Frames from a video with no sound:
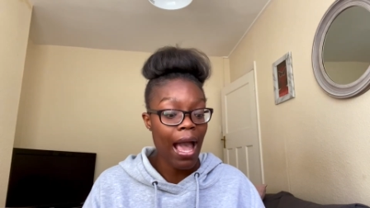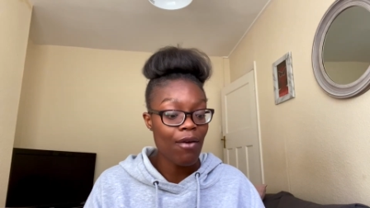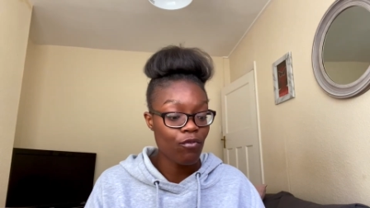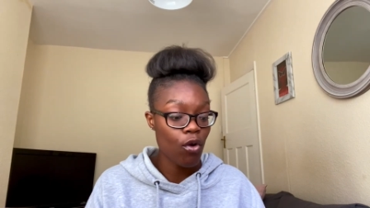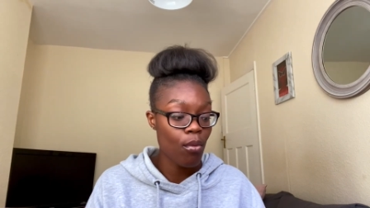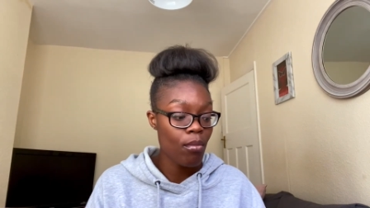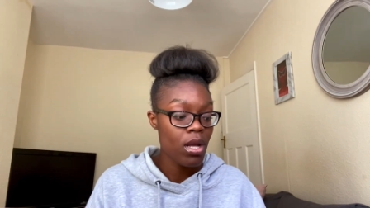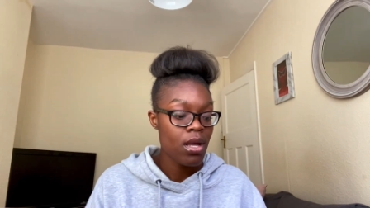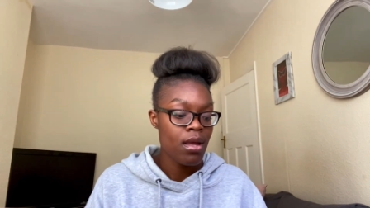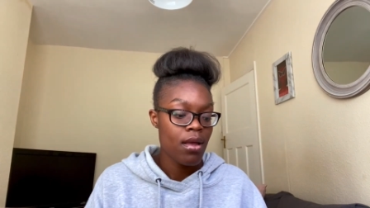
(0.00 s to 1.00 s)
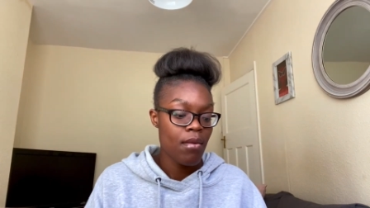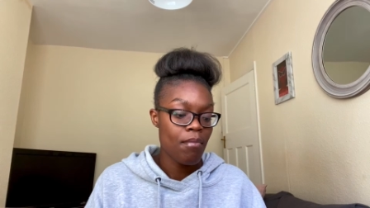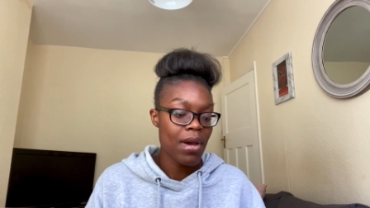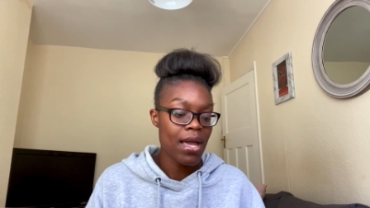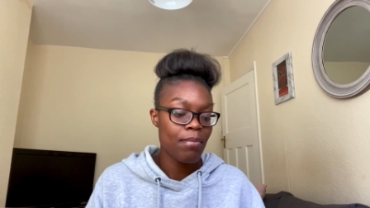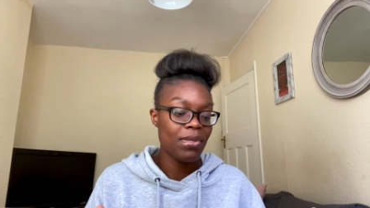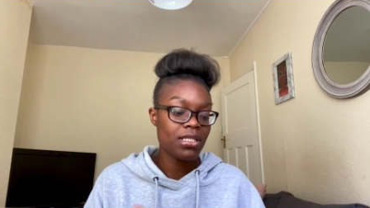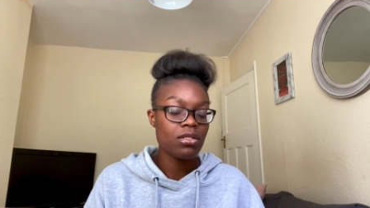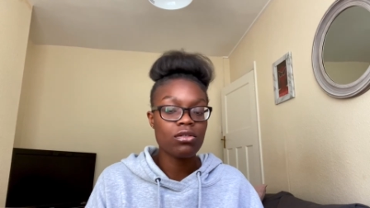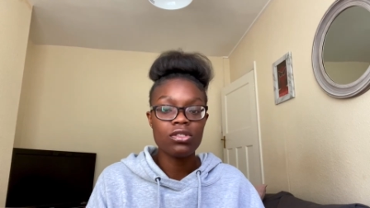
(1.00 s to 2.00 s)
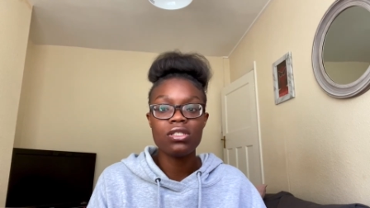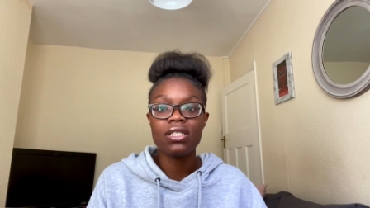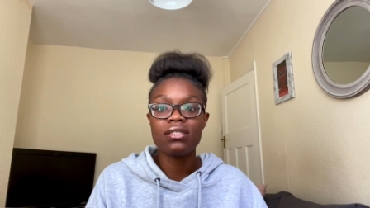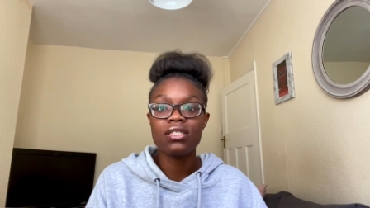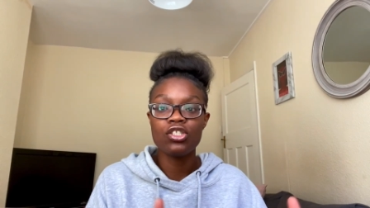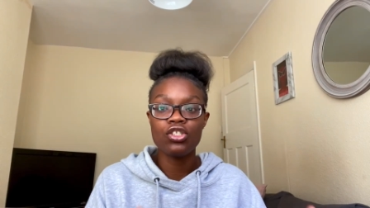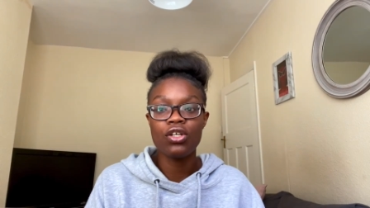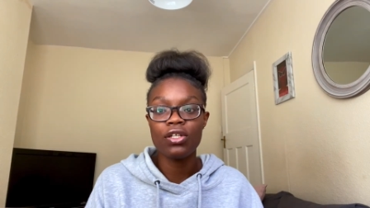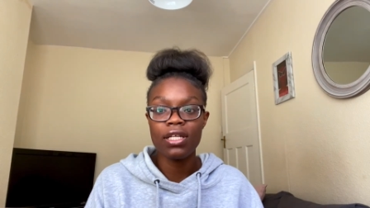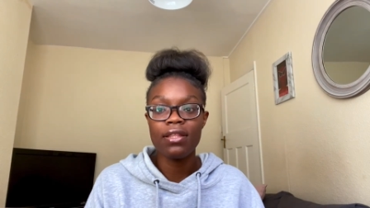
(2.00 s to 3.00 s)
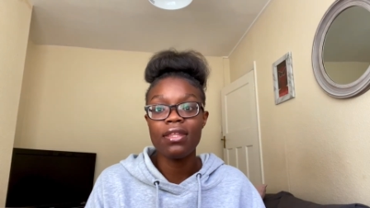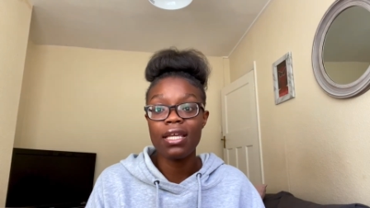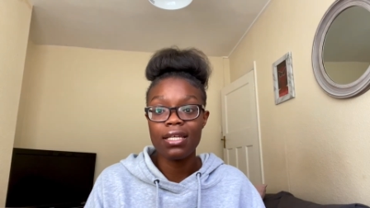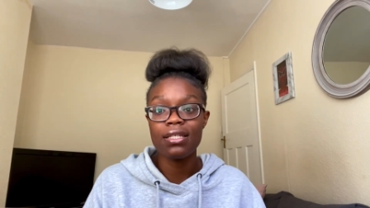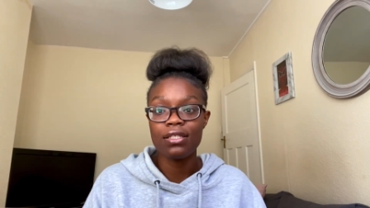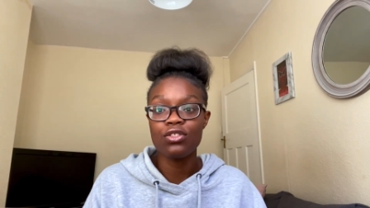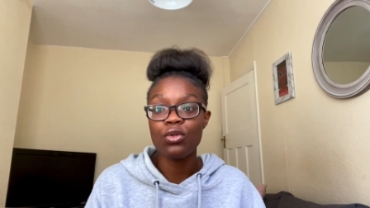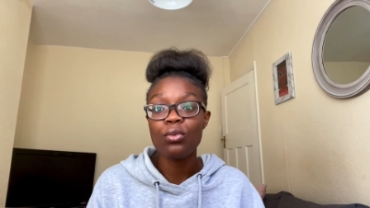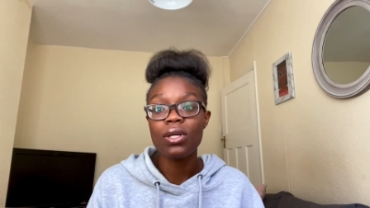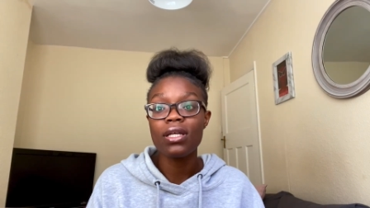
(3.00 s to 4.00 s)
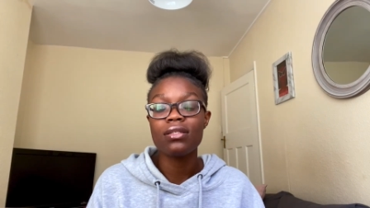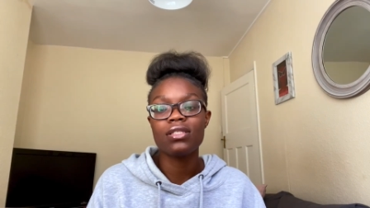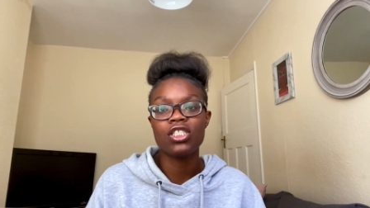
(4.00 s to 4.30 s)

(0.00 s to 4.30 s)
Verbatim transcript: from my business consultancy journey, Thinking Then Do It,